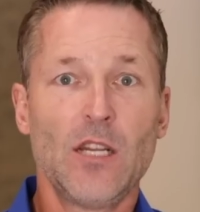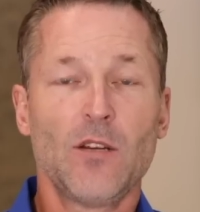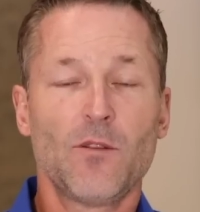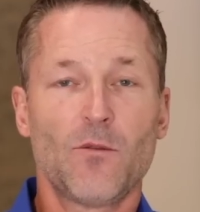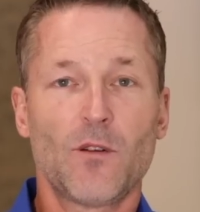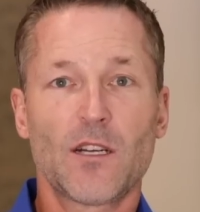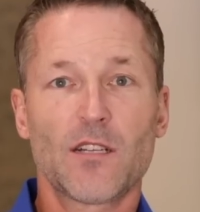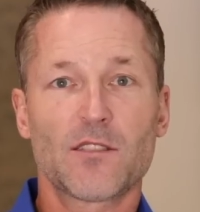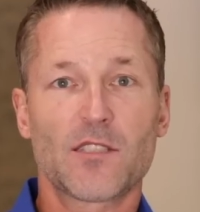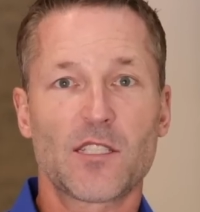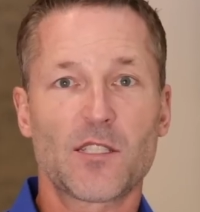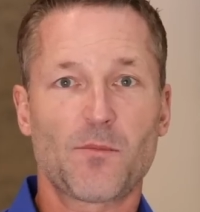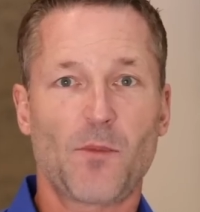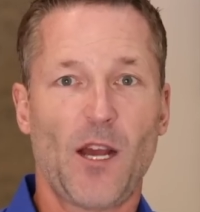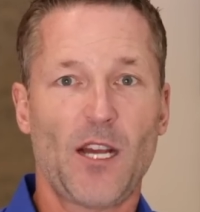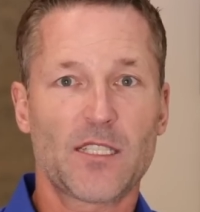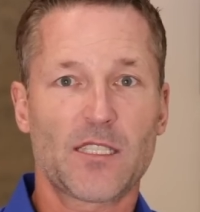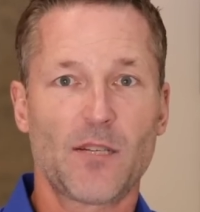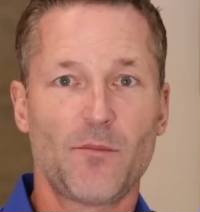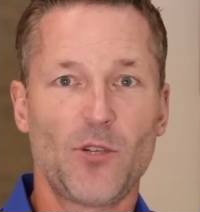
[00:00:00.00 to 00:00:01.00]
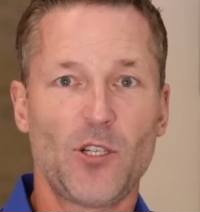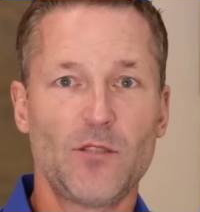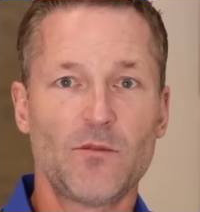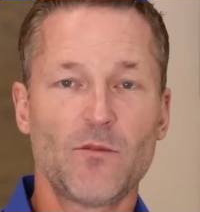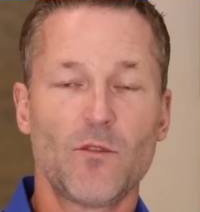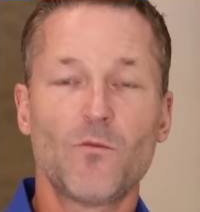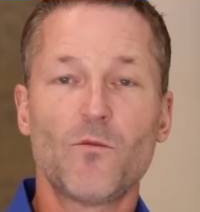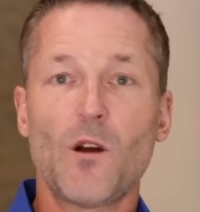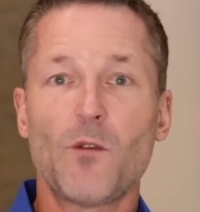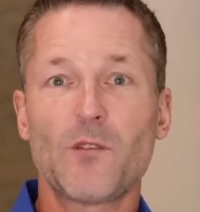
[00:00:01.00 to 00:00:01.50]
What else is
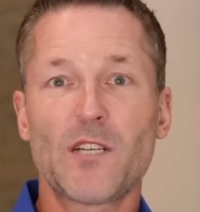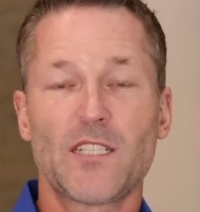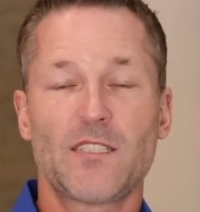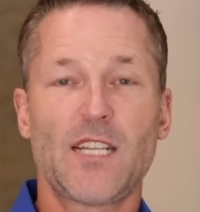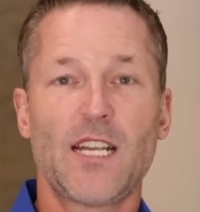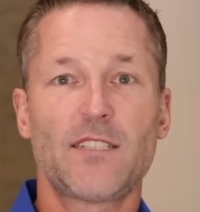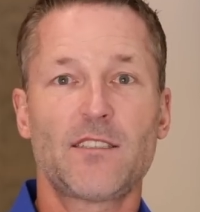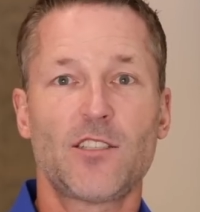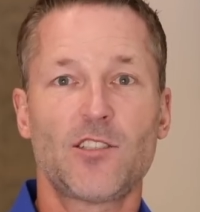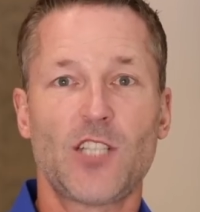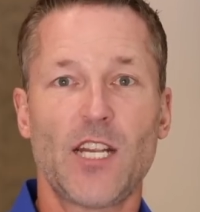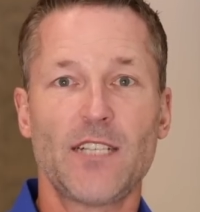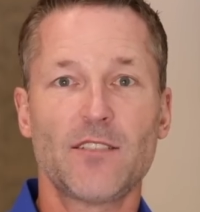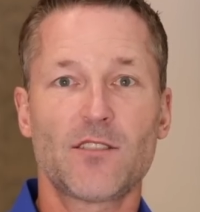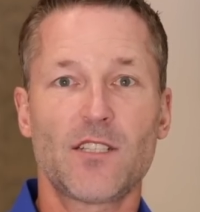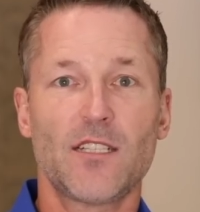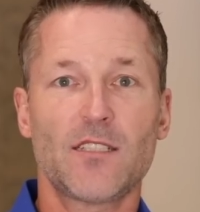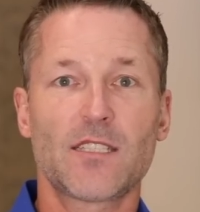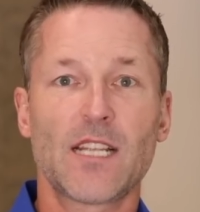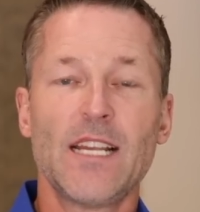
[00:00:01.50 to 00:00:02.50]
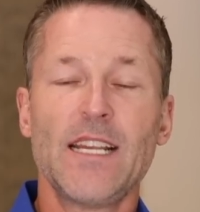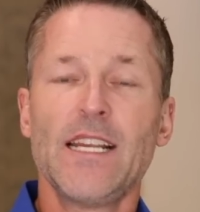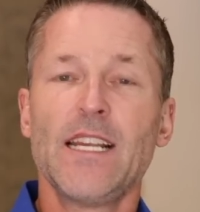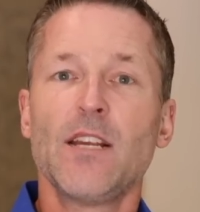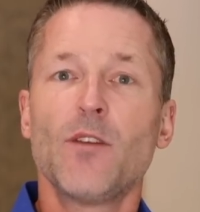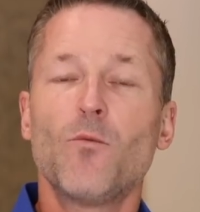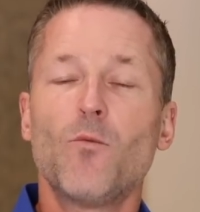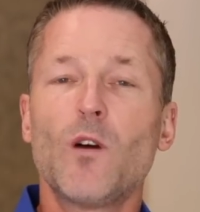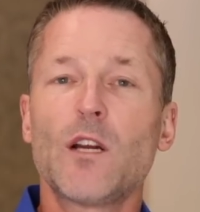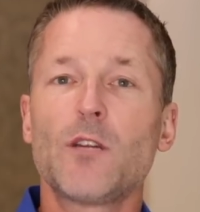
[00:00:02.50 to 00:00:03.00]
possible? What would it take to change this?
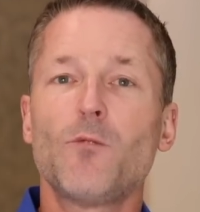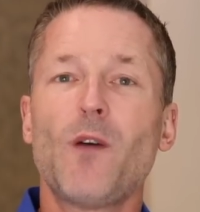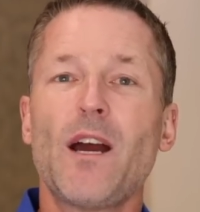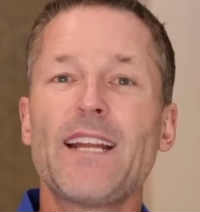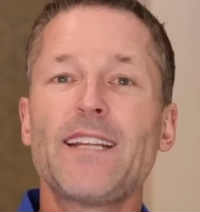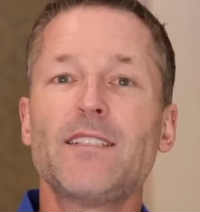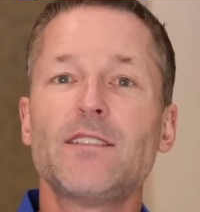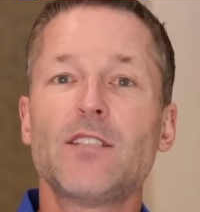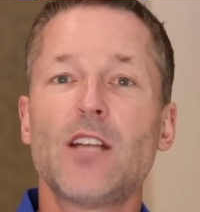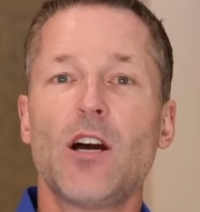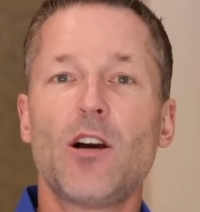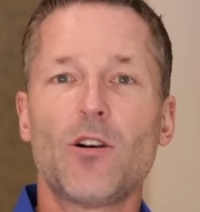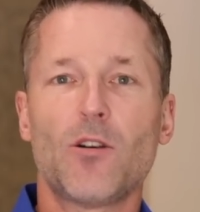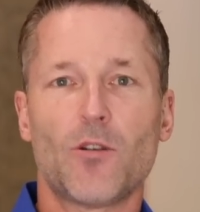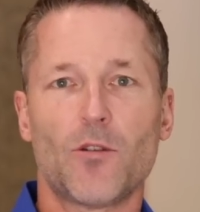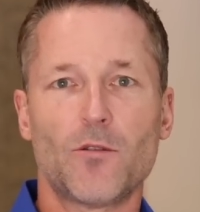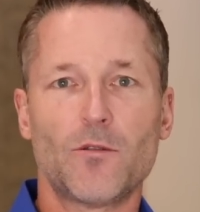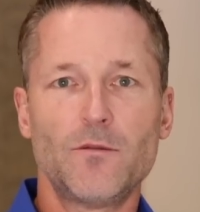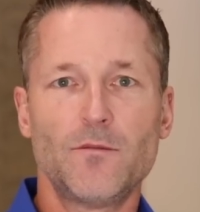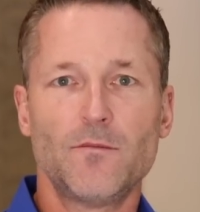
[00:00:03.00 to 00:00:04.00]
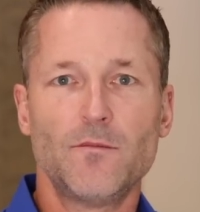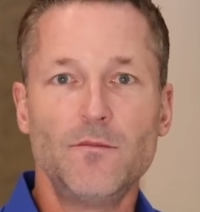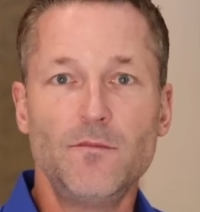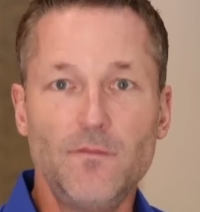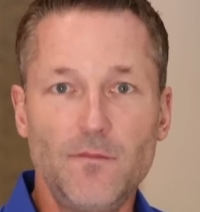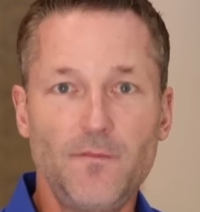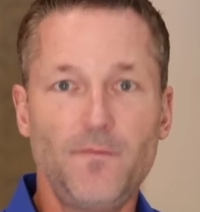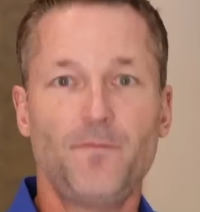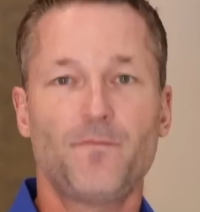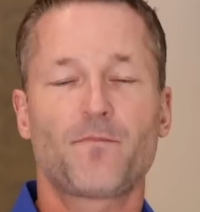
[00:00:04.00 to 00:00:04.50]
What do I know
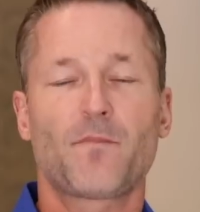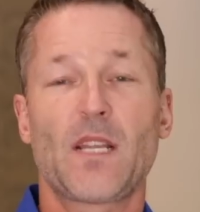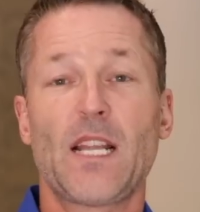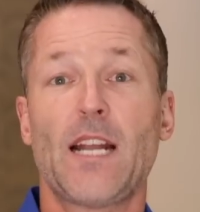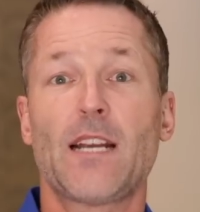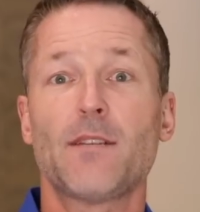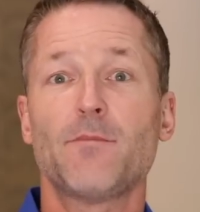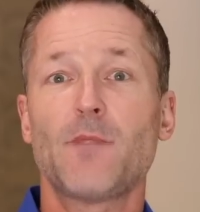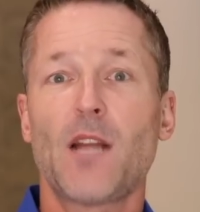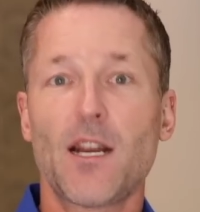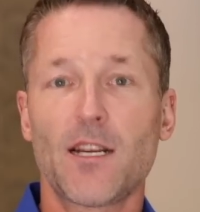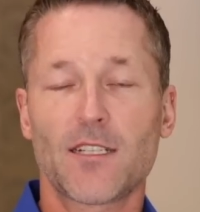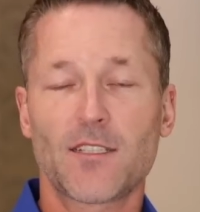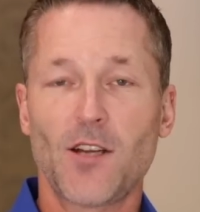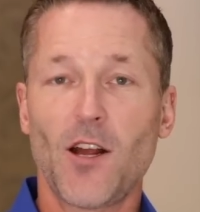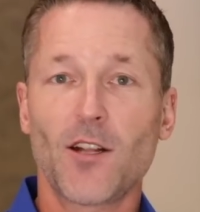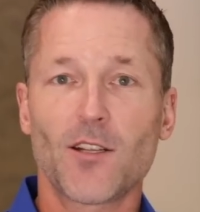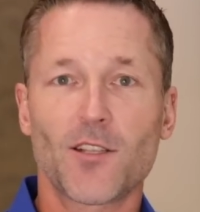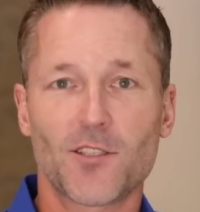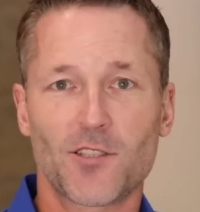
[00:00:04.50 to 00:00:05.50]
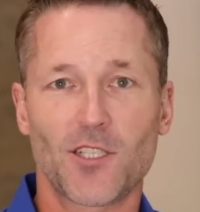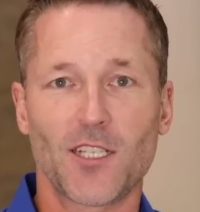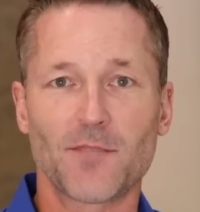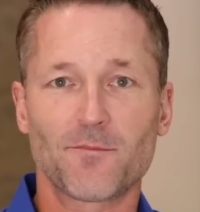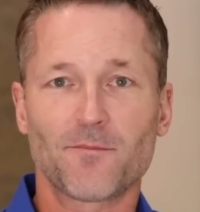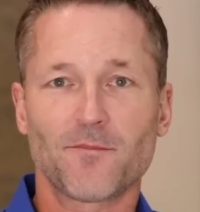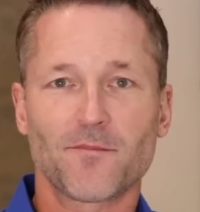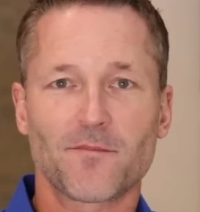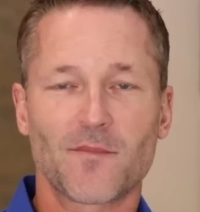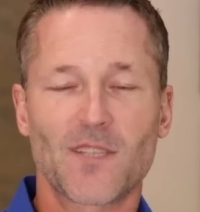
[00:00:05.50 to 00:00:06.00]
that I'm not
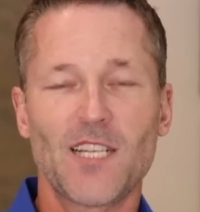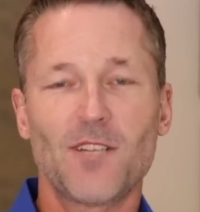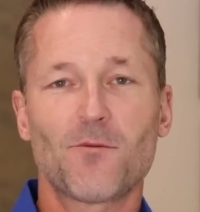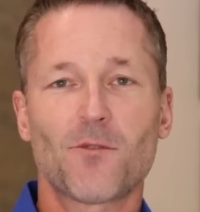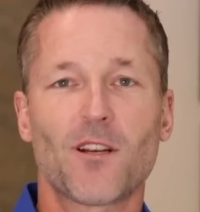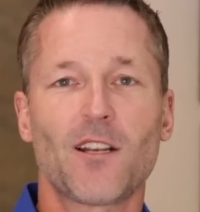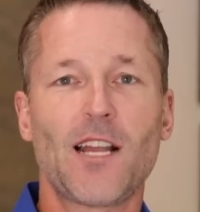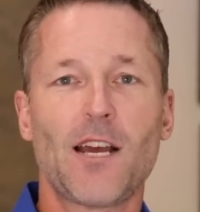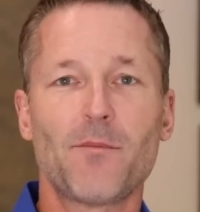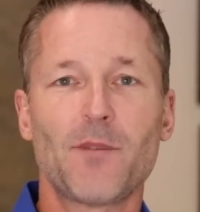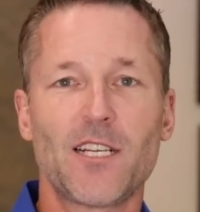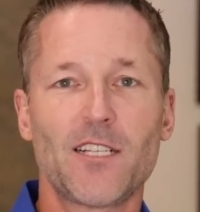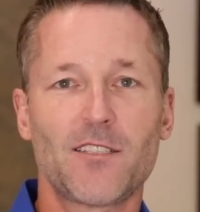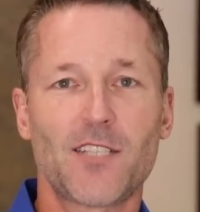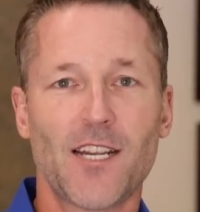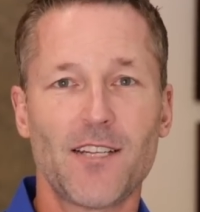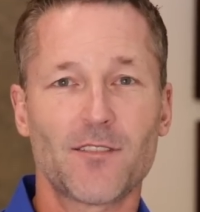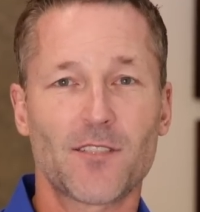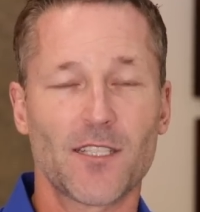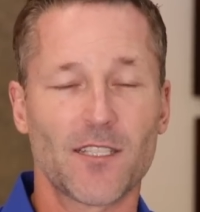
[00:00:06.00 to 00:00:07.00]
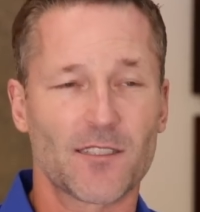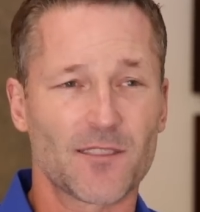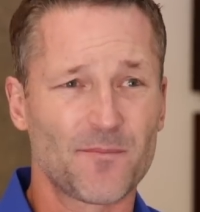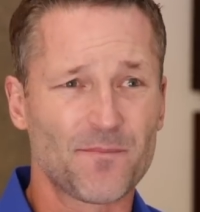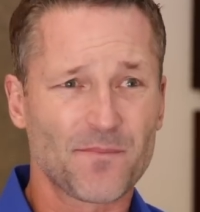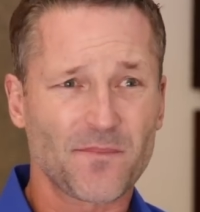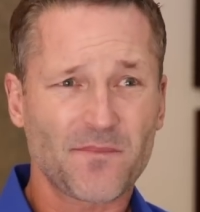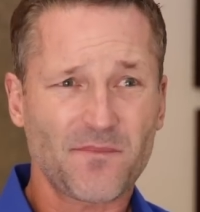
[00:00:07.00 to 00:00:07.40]
acknowledging that would allow me to change this?